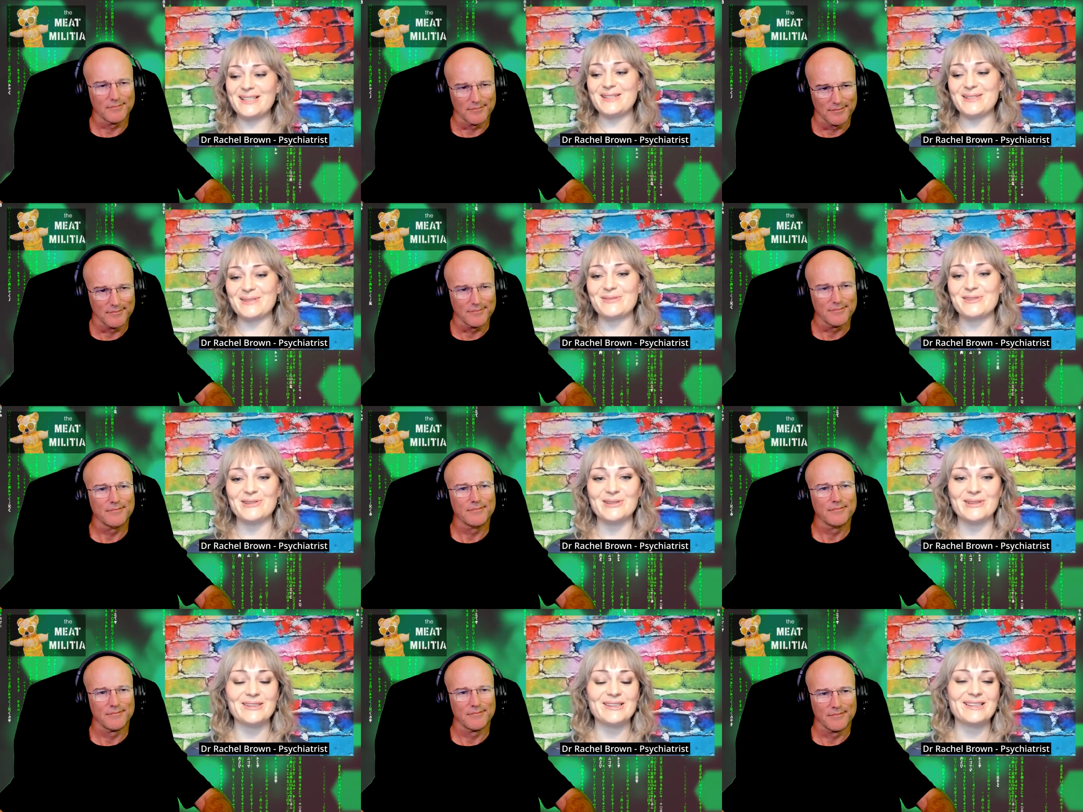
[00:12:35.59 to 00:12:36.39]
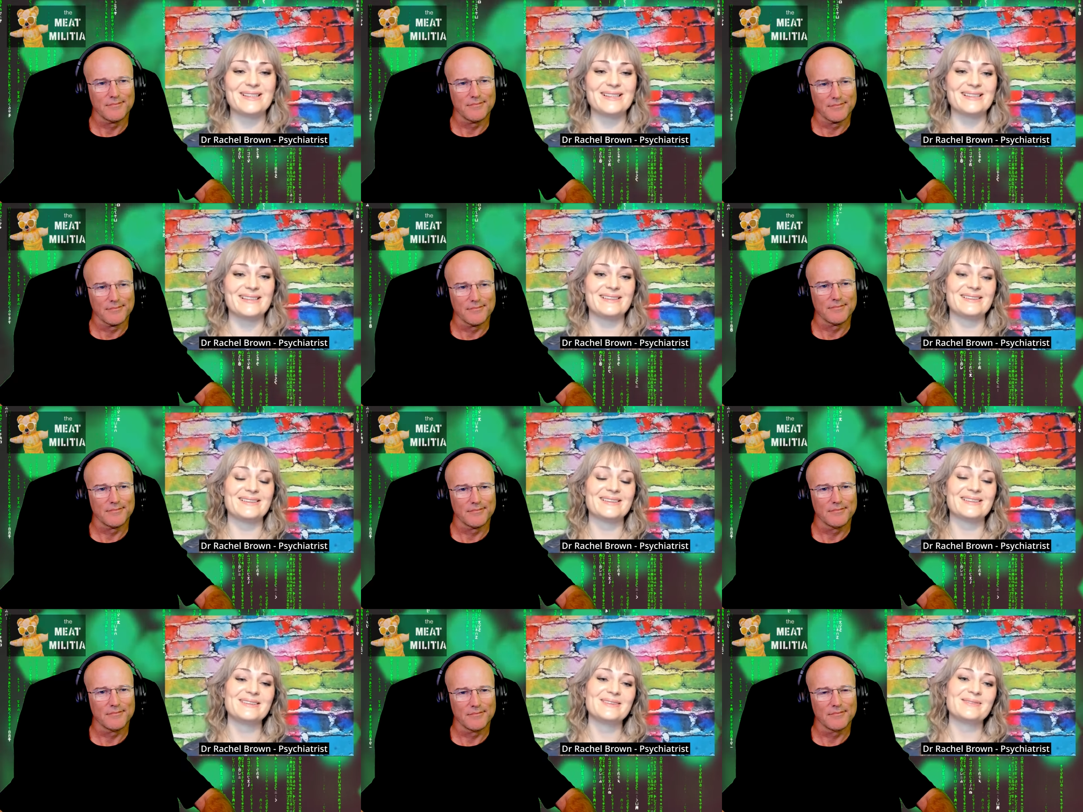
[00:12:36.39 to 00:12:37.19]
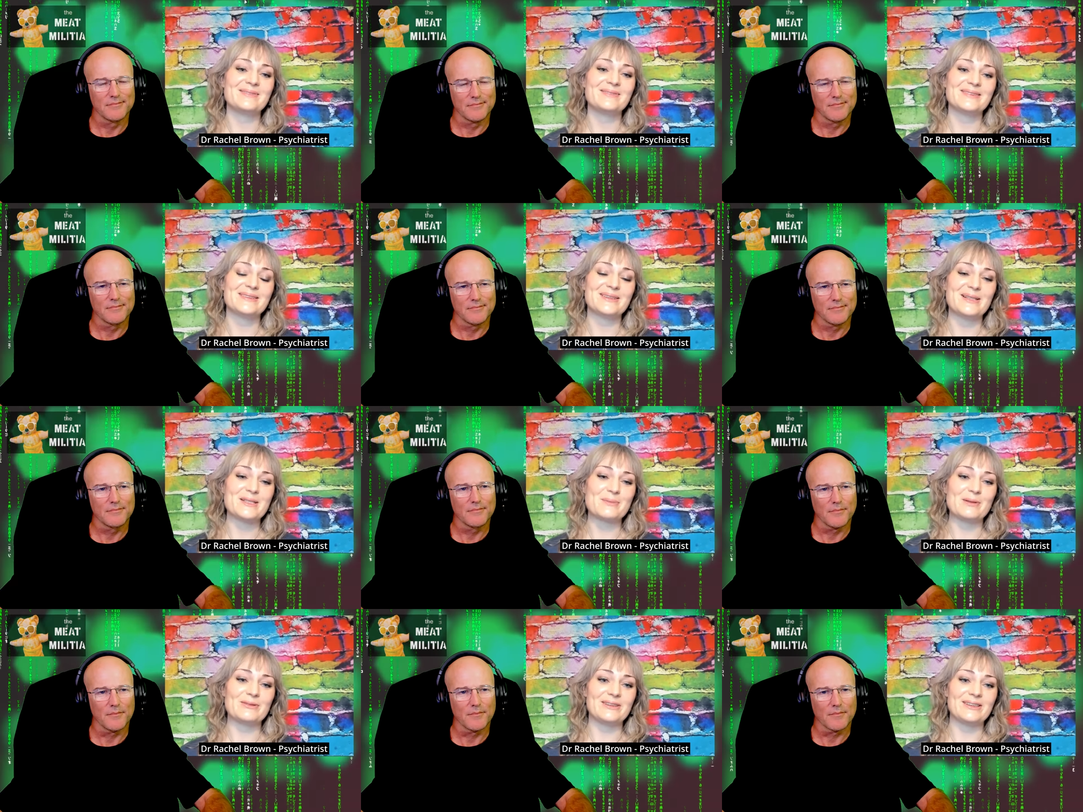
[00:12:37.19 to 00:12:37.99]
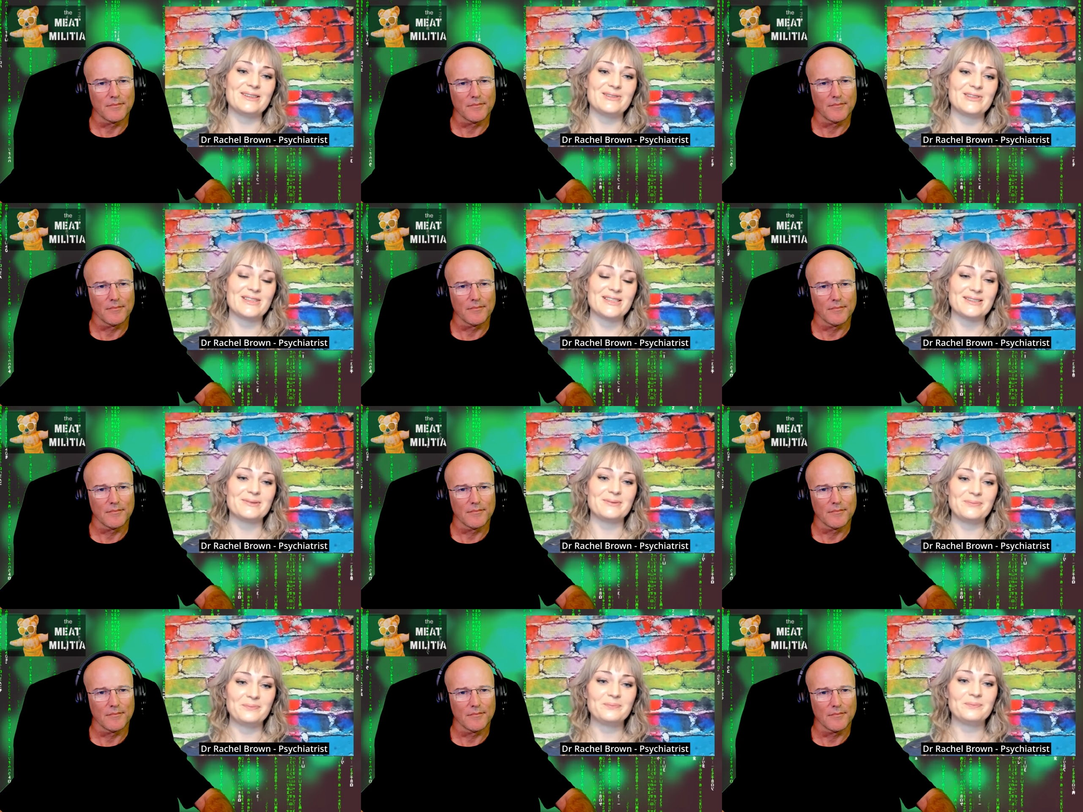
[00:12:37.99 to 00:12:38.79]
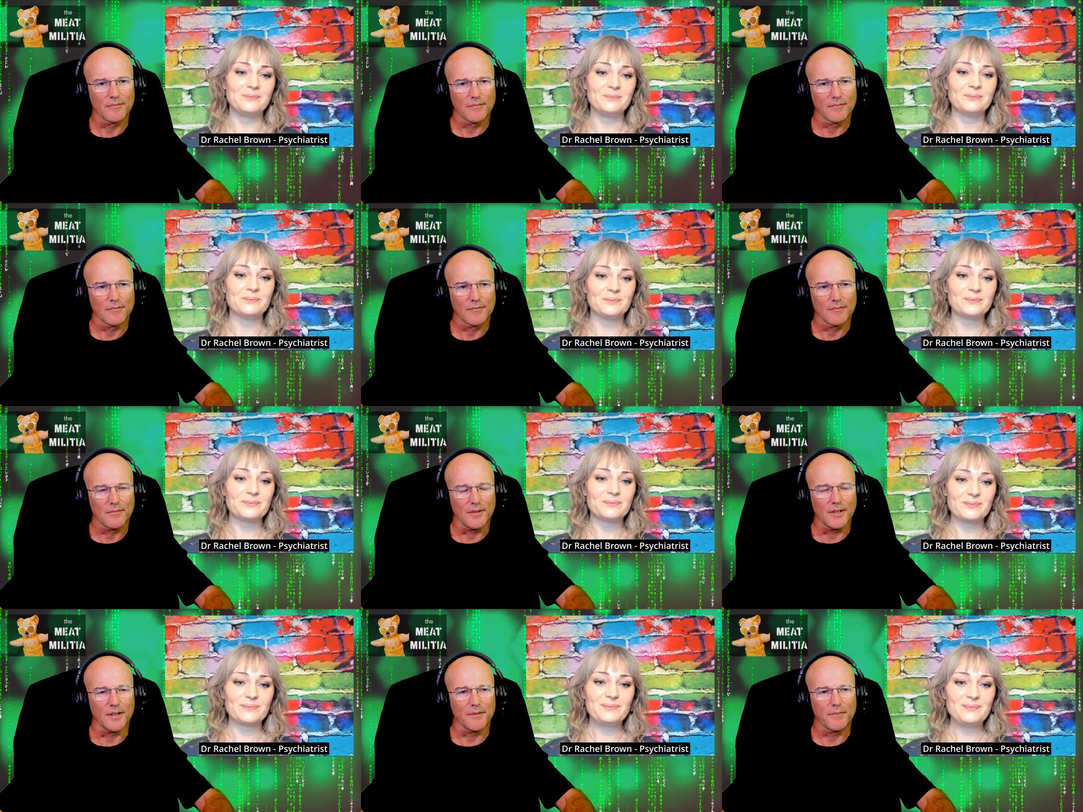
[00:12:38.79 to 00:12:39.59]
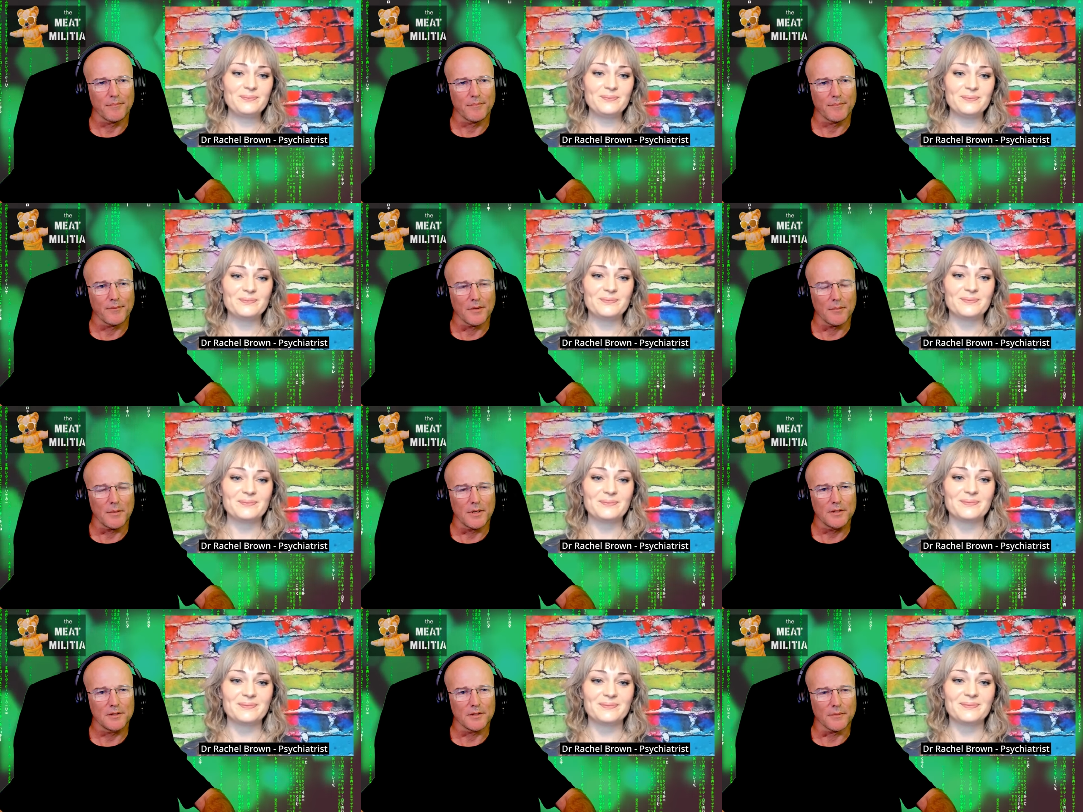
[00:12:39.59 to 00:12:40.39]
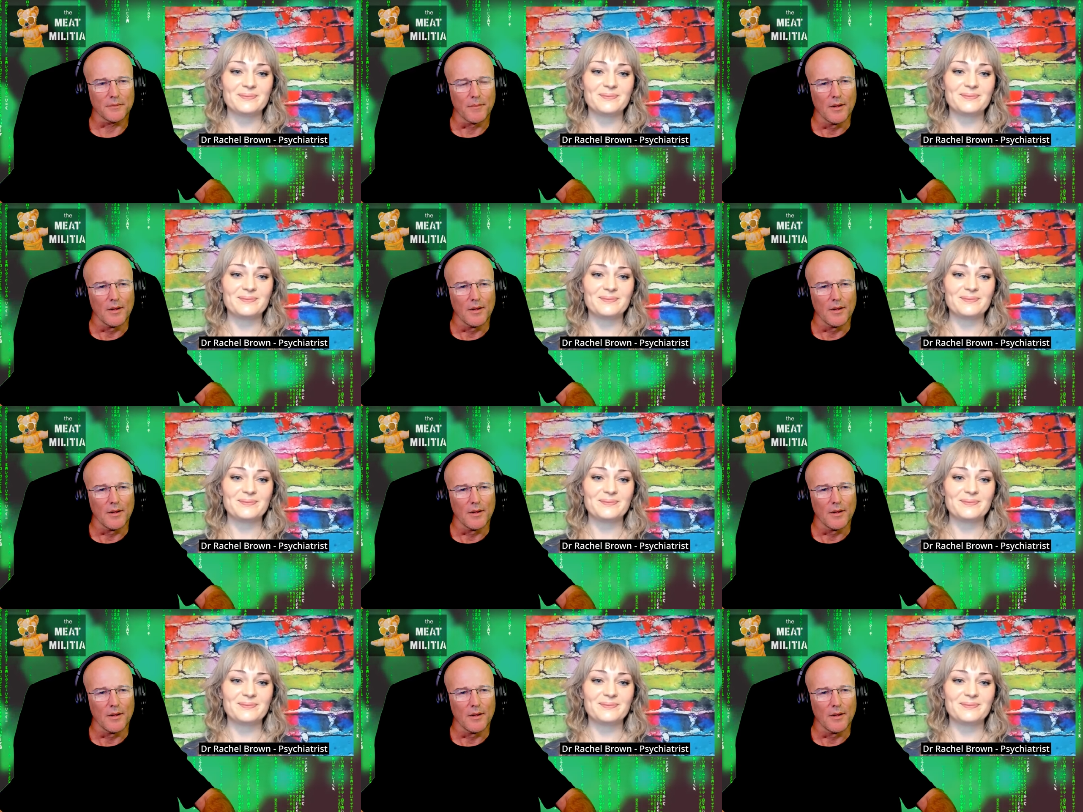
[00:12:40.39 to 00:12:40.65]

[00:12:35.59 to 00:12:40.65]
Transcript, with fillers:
Speaker 1: the taste of sugar these days. So that's been really interesting.
Speaker 2: Yeah, amazing.